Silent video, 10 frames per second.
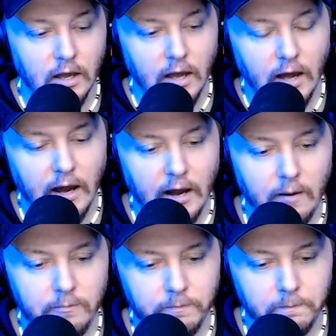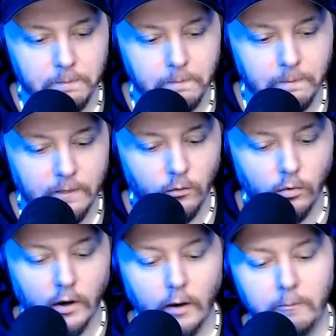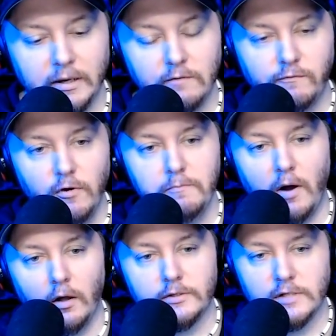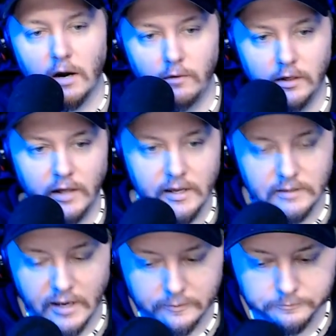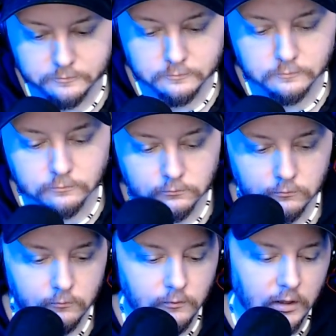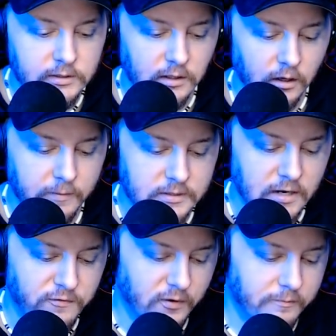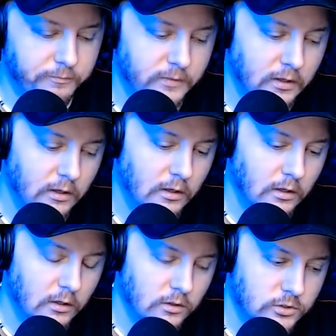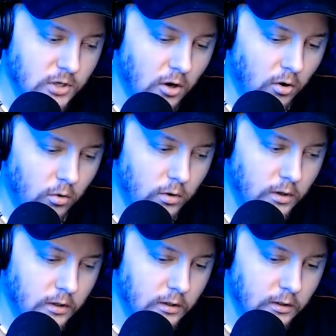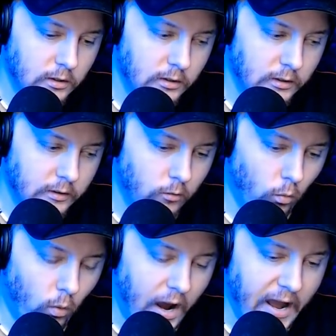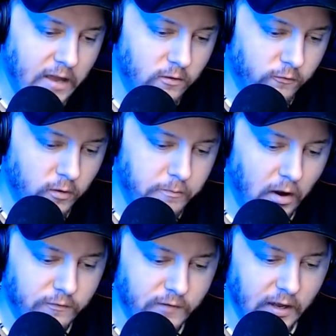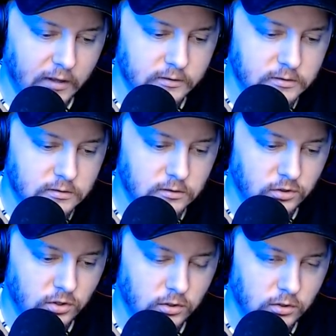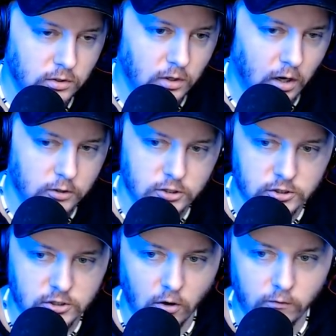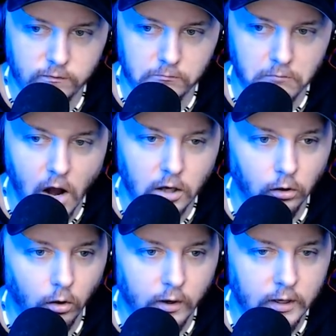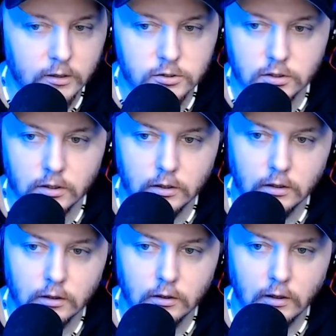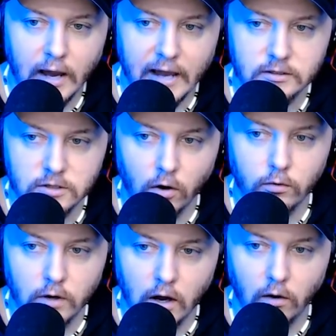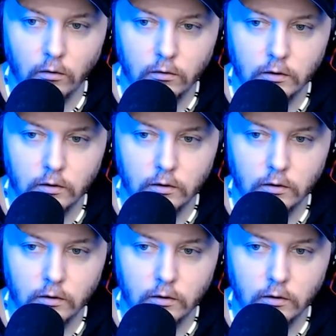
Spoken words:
But in football, it's not really like that. It's a little bit different. So why the football fans are just so mongoloidish, I don't know.